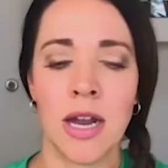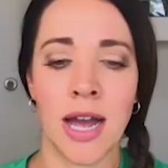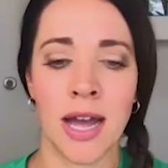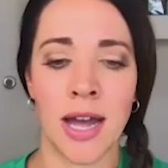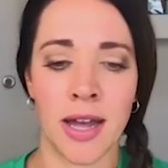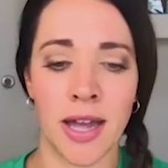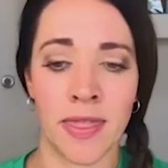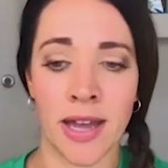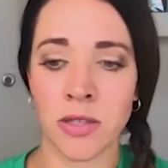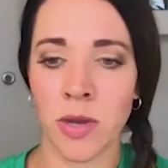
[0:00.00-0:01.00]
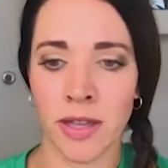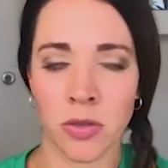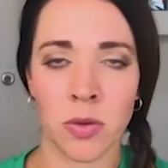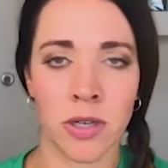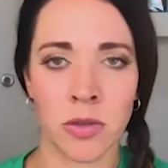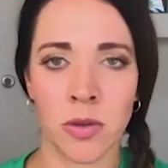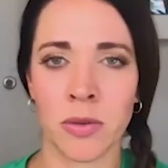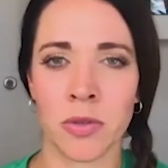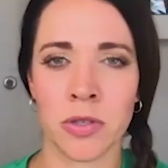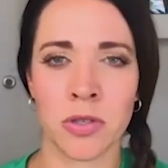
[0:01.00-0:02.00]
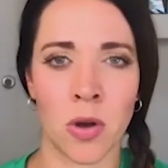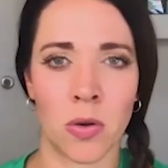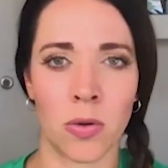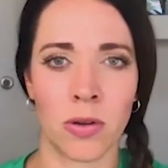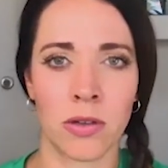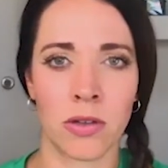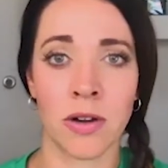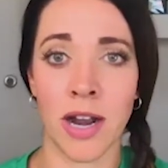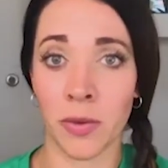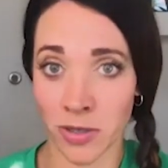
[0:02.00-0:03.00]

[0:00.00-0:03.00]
And that's why I think 2020 was so grand.